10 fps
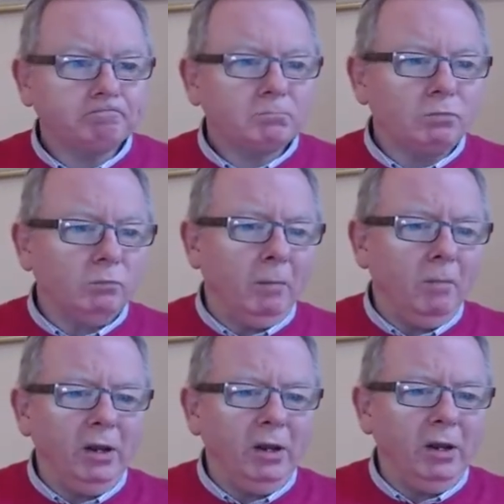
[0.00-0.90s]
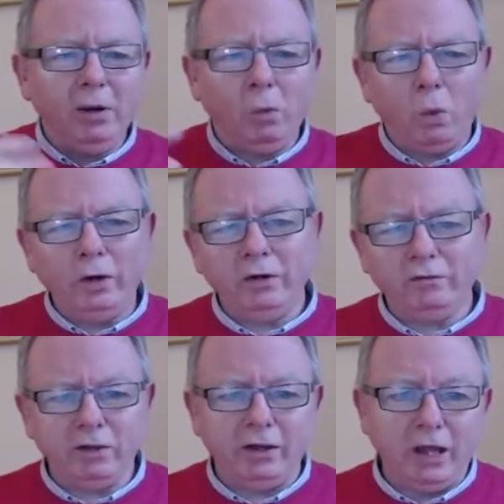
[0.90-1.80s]
But money can be a
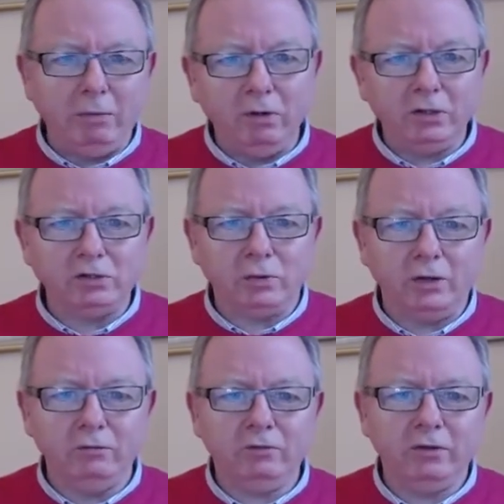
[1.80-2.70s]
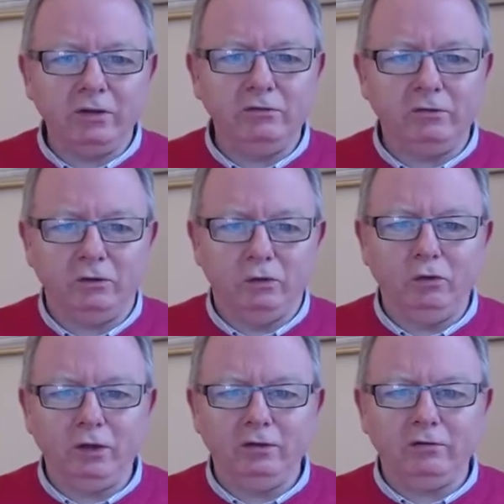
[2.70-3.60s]
wonderful enabler as well for things, to do
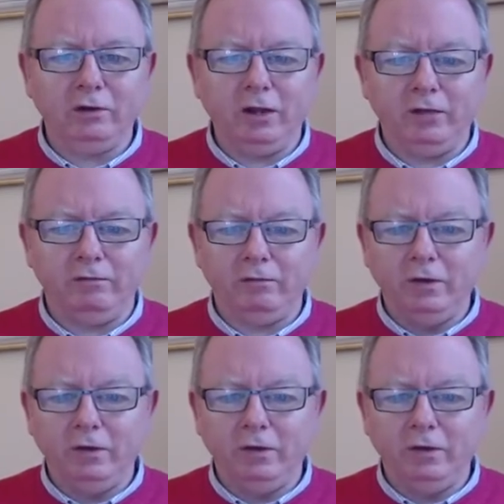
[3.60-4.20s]
things in life.